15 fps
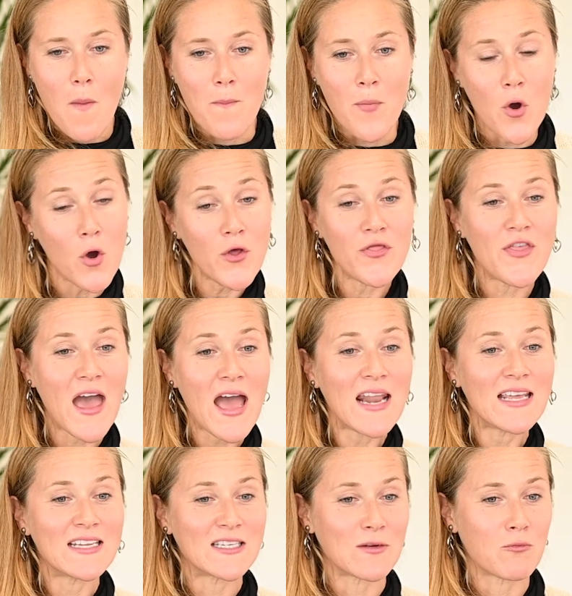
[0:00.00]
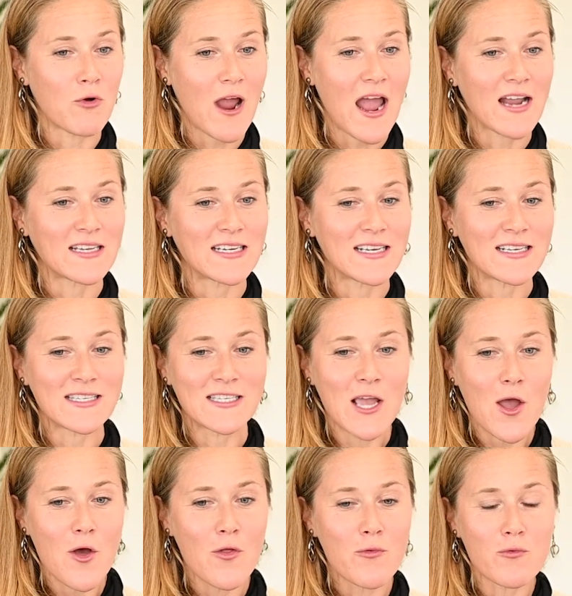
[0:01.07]
Put that into practice
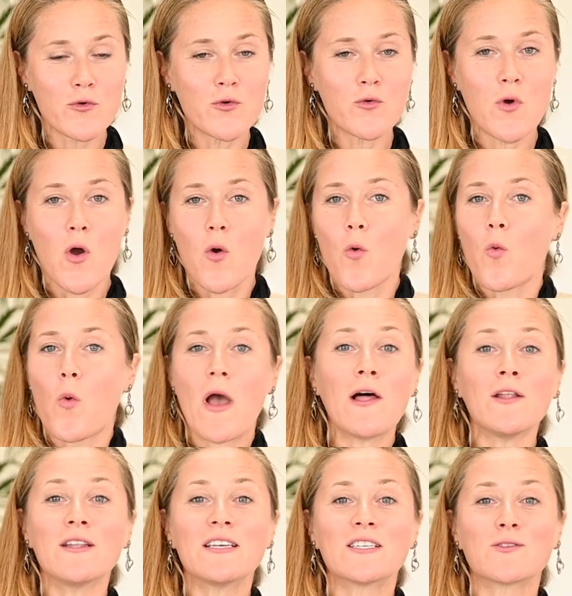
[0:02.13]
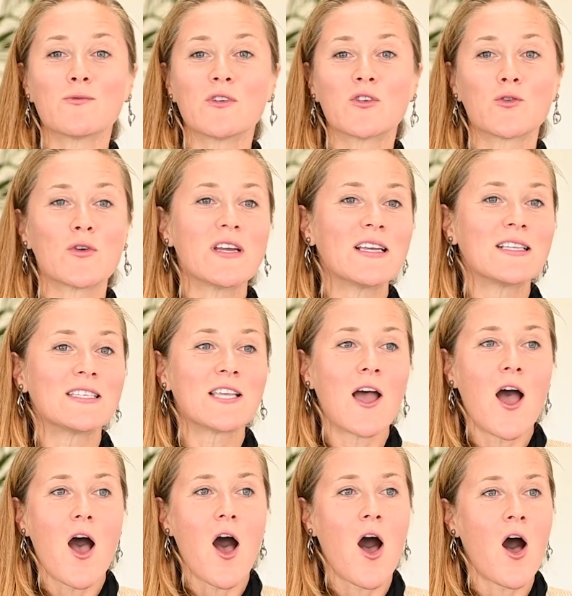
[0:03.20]
through wellness retreats
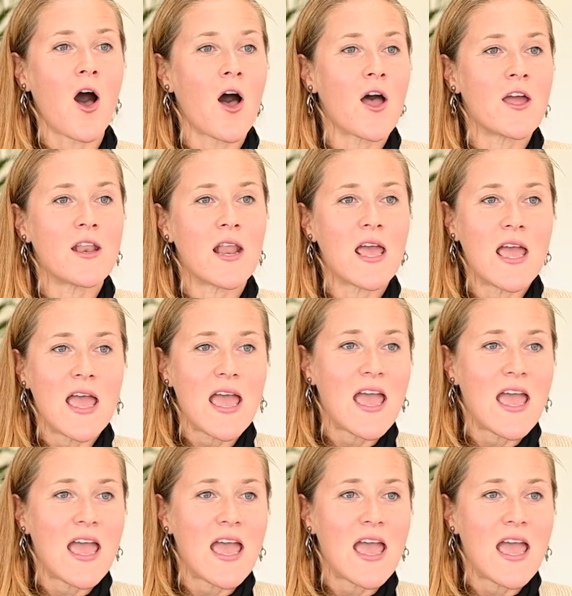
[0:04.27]
on